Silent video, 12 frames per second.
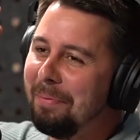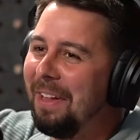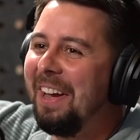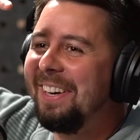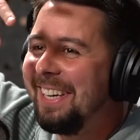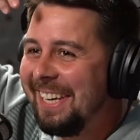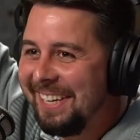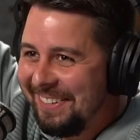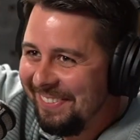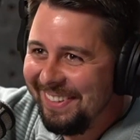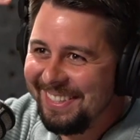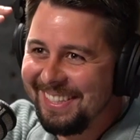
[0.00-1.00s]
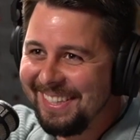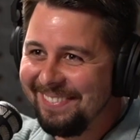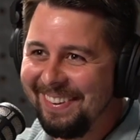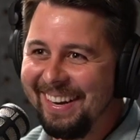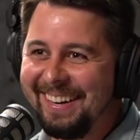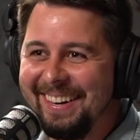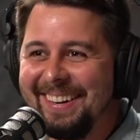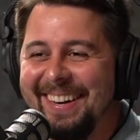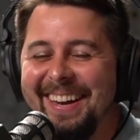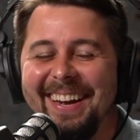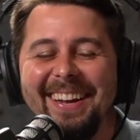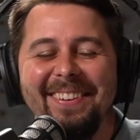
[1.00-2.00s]
blonde kid with a slick back.
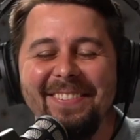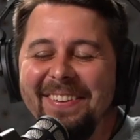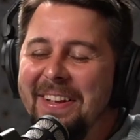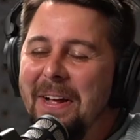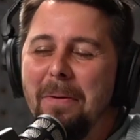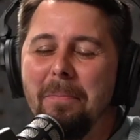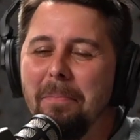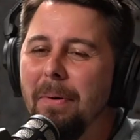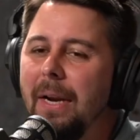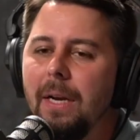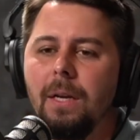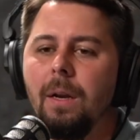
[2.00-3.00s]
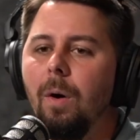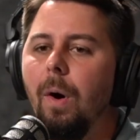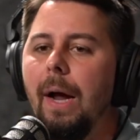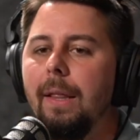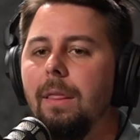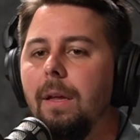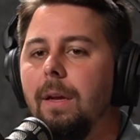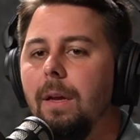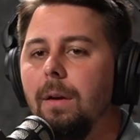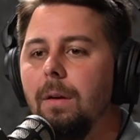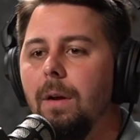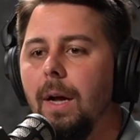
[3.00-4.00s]
Yeah, yeah. But you know, I
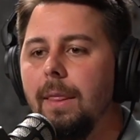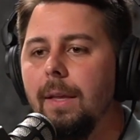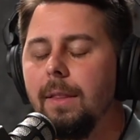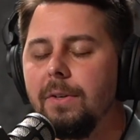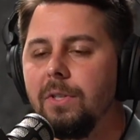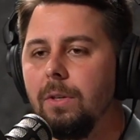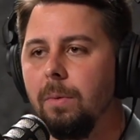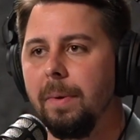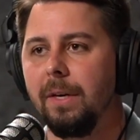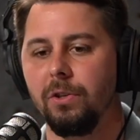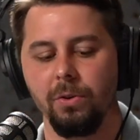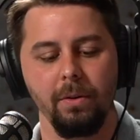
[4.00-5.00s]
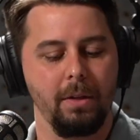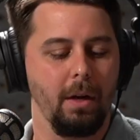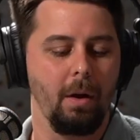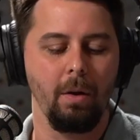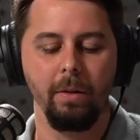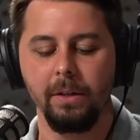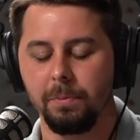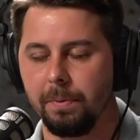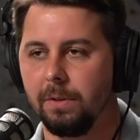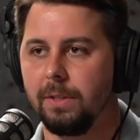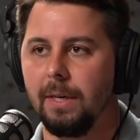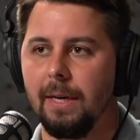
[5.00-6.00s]
think I think there's a little bit of truth to all these
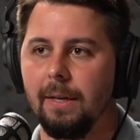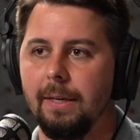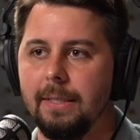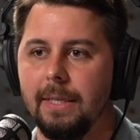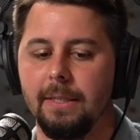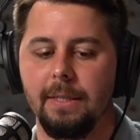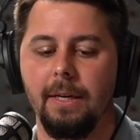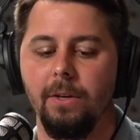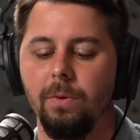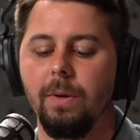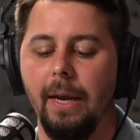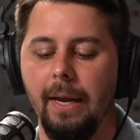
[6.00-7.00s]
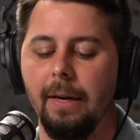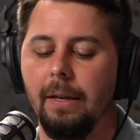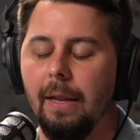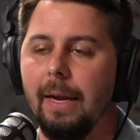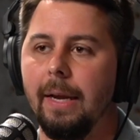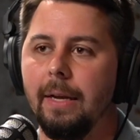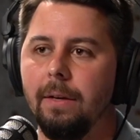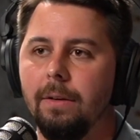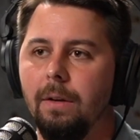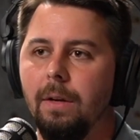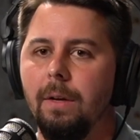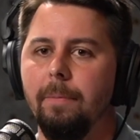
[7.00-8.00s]
personality tests that you can land
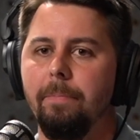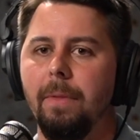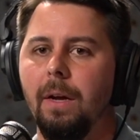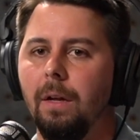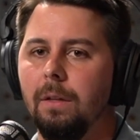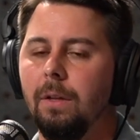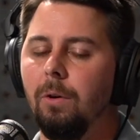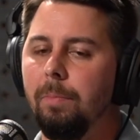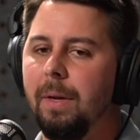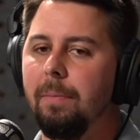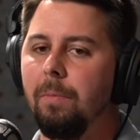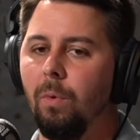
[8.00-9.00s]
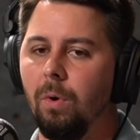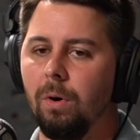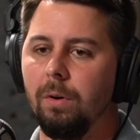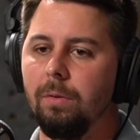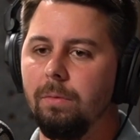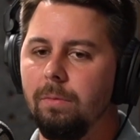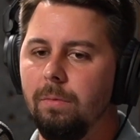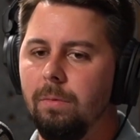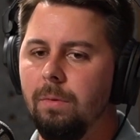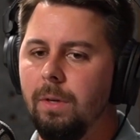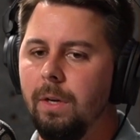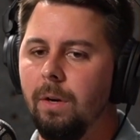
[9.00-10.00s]
a little bit more,
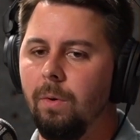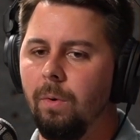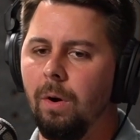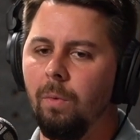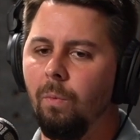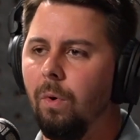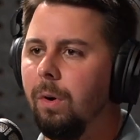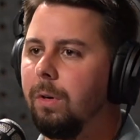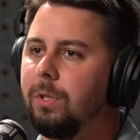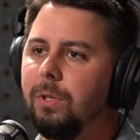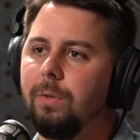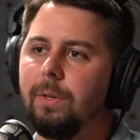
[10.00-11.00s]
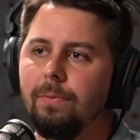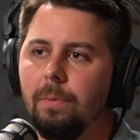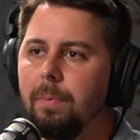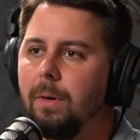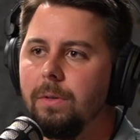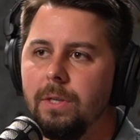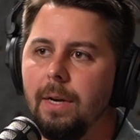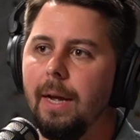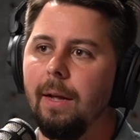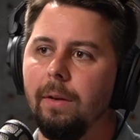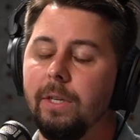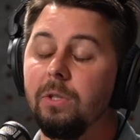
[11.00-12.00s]
you know, on one or two different
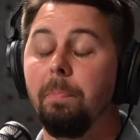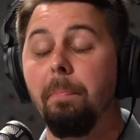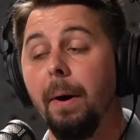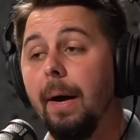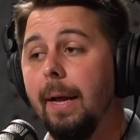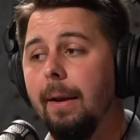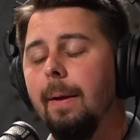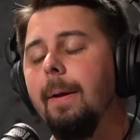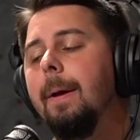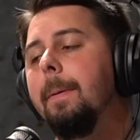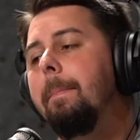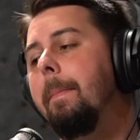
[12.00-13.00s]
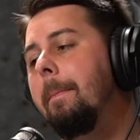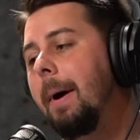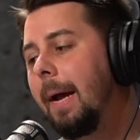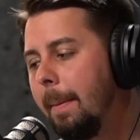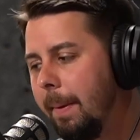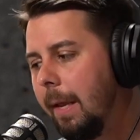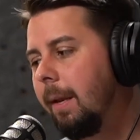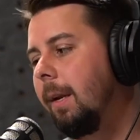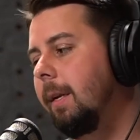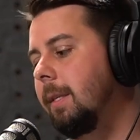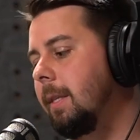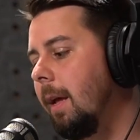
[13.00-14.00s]
personalities. But my
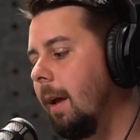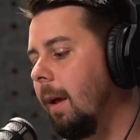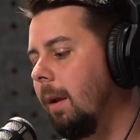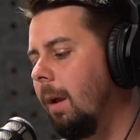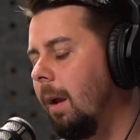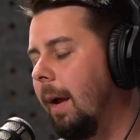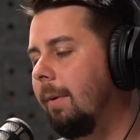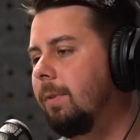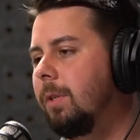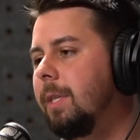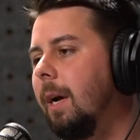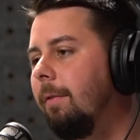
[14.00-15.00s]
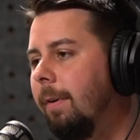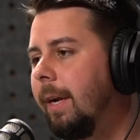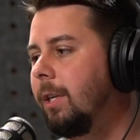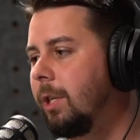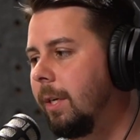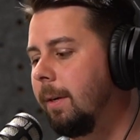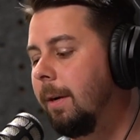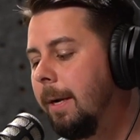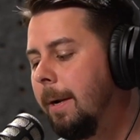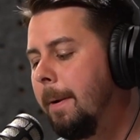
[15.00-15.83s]
opinion is that after salvation,